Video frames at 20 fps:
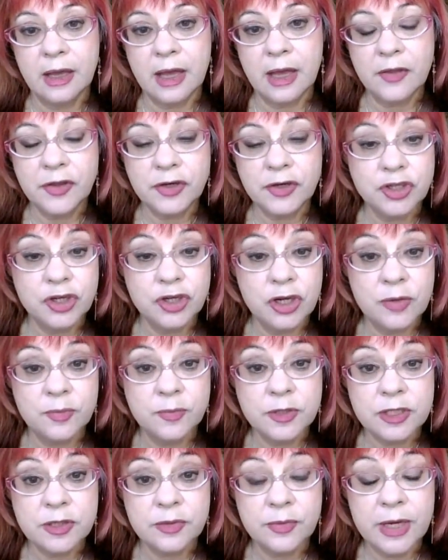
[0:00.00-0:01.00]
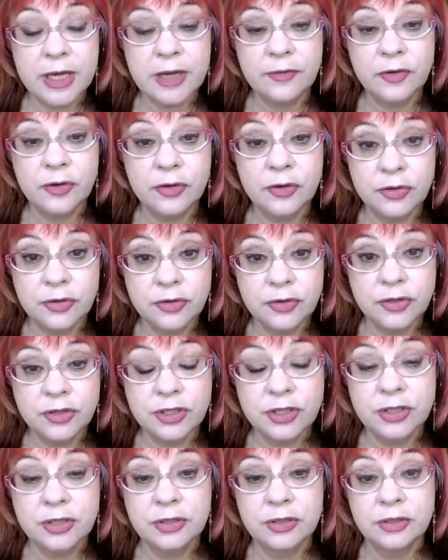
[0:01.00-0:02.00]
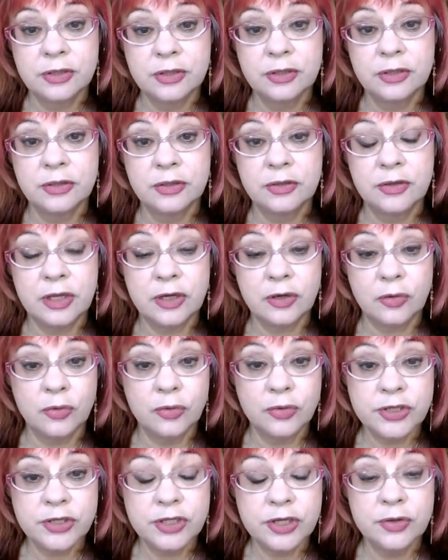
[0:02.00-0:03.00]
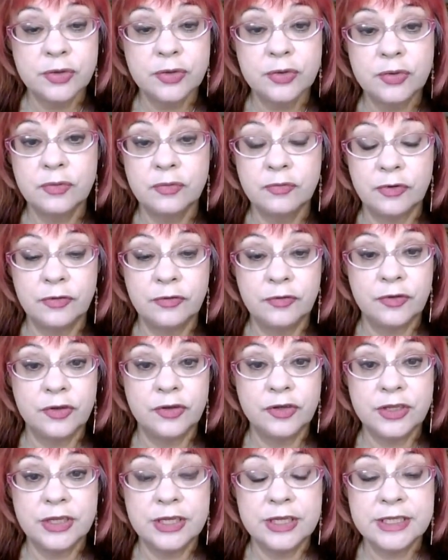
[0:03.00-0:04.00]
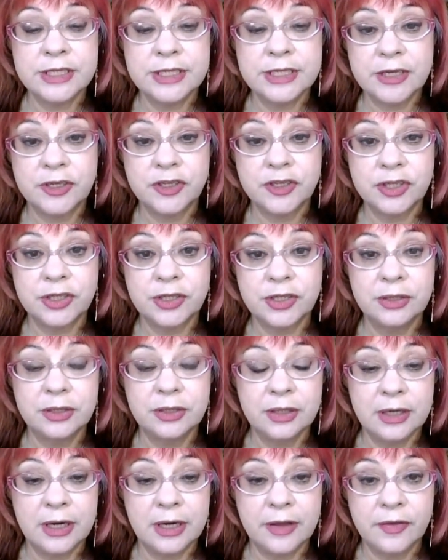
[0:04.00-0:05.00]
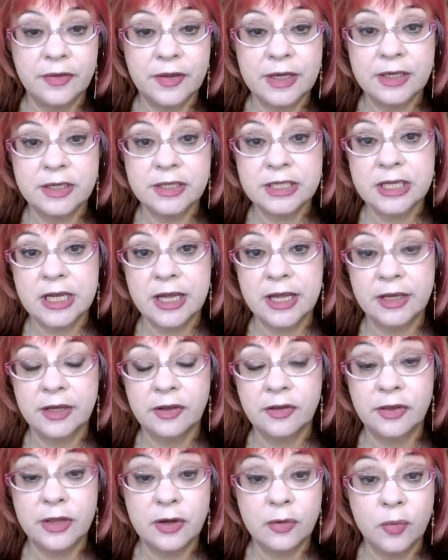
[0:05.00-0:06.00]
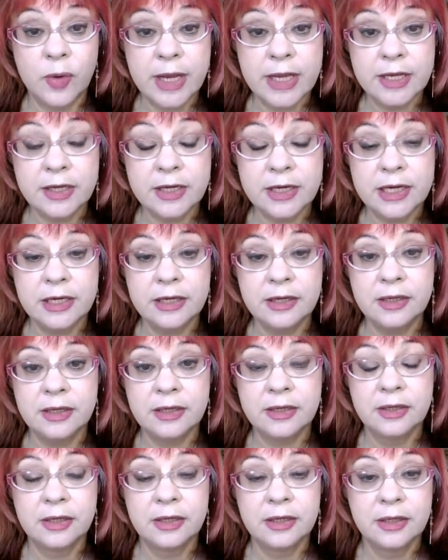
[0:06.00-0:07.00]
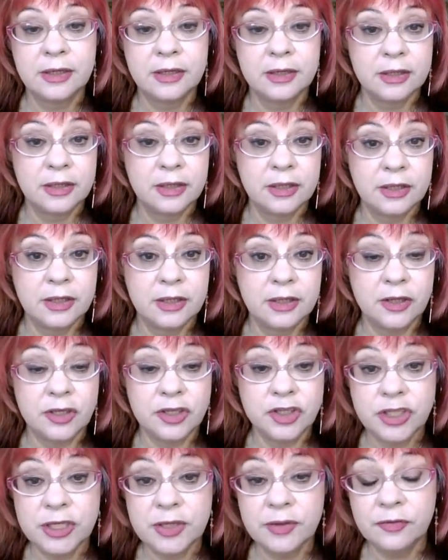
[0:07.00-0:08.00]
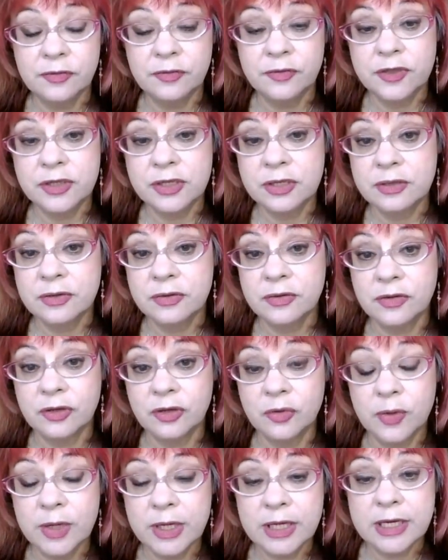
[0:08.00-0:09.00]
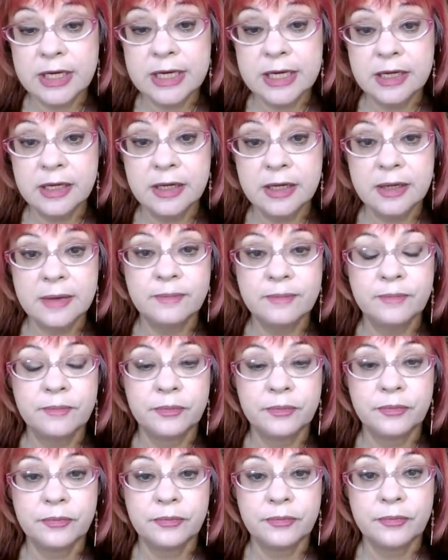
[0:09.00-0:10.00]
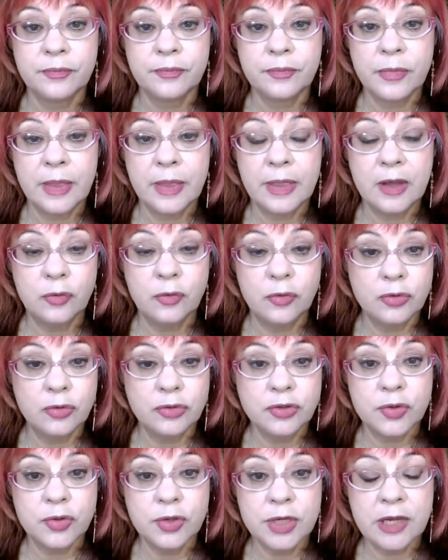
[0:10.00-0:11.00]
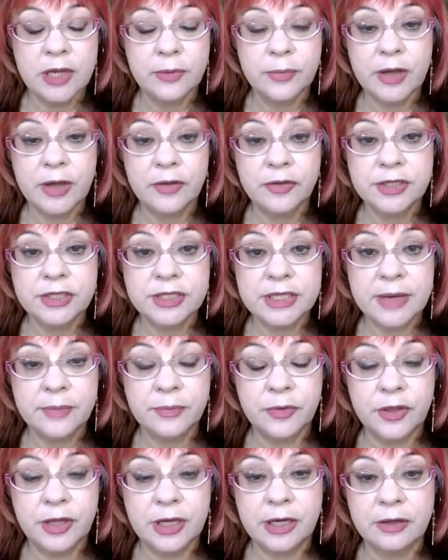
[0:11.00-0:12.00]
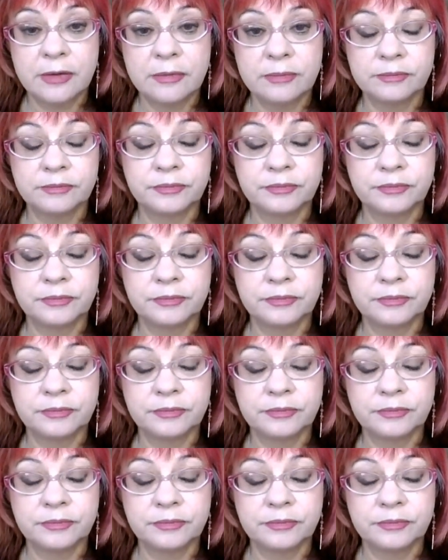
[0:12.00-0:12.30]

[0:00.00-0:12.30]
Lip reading: Other terms you may have heard that also refer to the Ascension are things like the awakening, the shift, the quickening. They're all talking about the same thing.